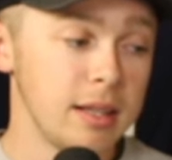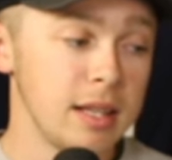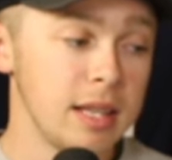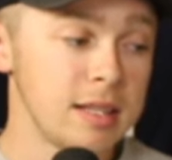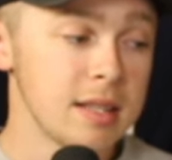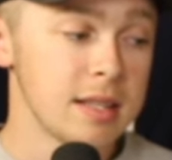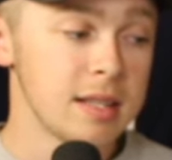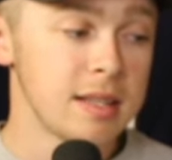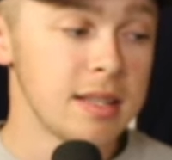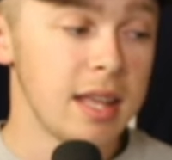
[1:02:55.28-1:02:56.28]
This
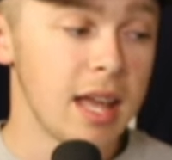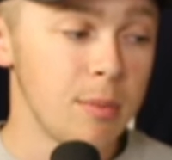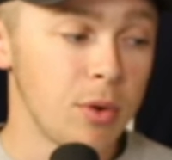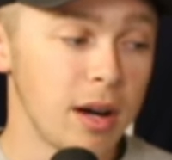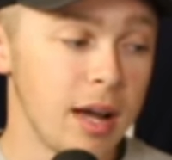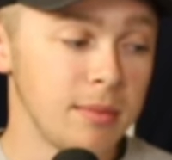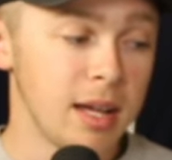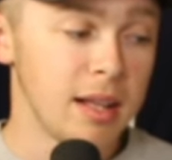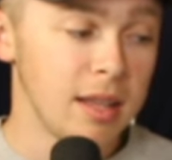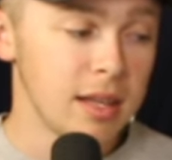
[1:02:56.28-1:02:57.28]
is a game where
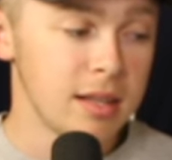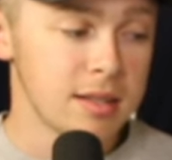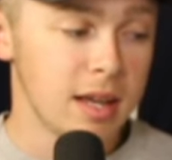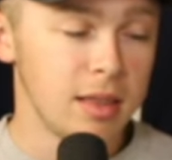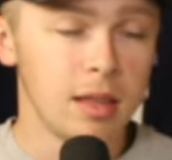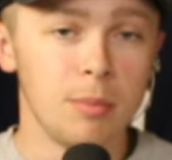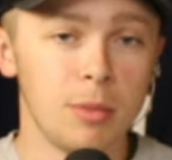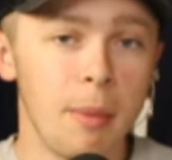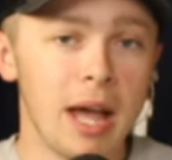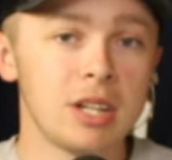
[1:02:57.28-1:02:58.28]
I think it's the
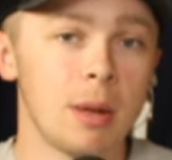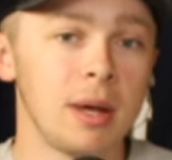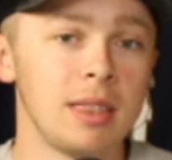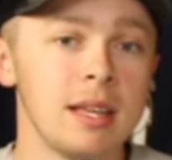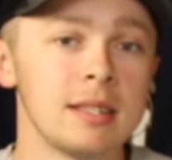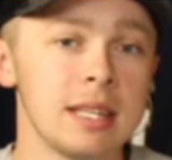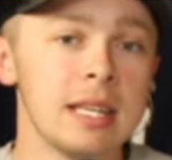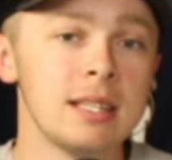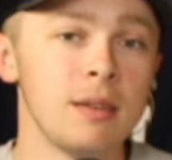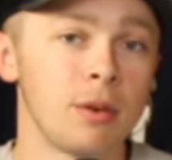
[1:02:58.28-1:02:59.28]
matchup. I think is
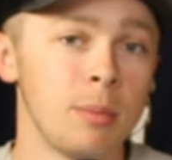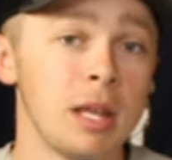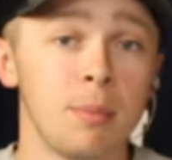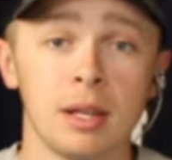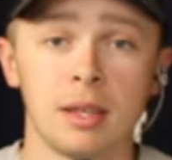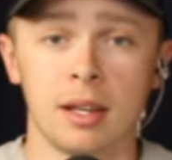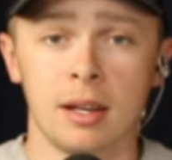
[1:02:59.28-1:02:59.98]
easy for me to pick the